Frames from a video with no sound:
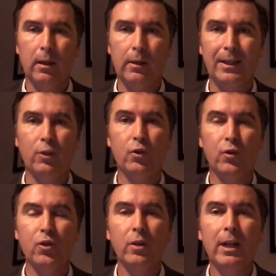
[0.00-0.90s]
The
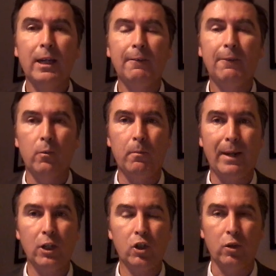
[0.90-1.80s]
nutritional
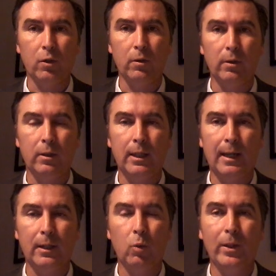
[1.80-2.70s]
information
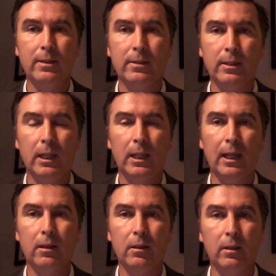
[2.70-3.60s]
that we see
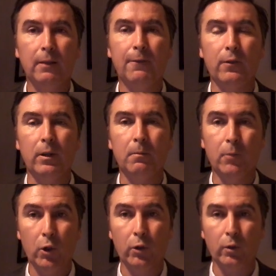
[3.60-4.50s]
in the different
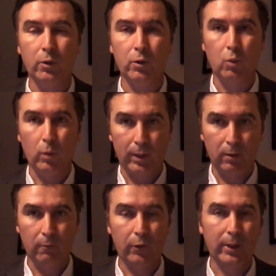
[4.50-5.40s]
products
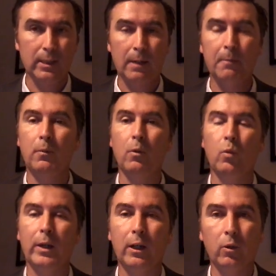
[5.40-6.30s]
when, for example,
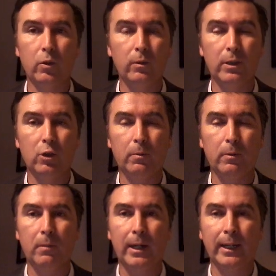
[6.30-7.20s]
we go to the
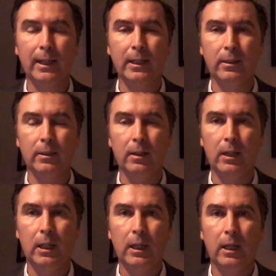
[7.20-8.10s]
supermarket,
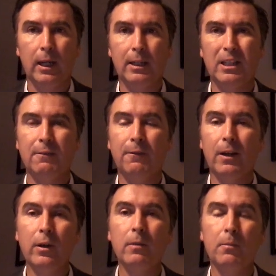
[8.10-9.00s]
it is
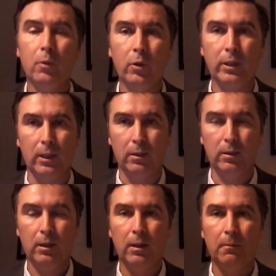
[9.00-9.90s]
very
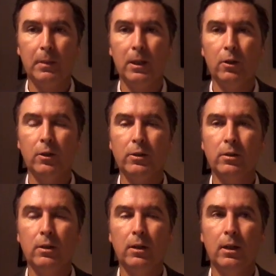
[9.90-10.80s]
important
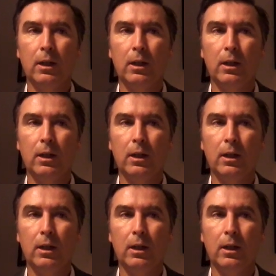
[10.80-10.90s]
because